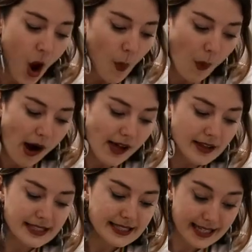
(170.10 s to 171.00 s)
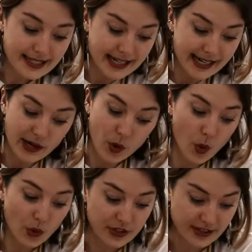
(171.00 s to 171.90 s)
While sitting
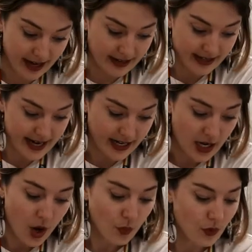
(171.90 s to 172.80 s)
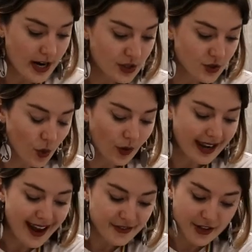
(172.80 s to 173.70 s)
or standing, raise your
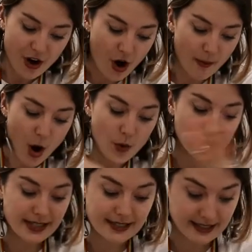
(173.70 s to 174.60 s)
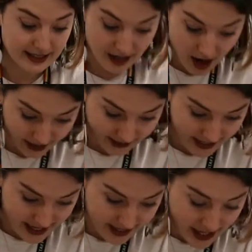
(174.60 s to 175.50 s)
left arm only
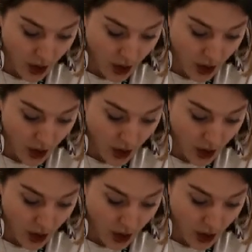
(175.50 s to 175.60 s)
slightly.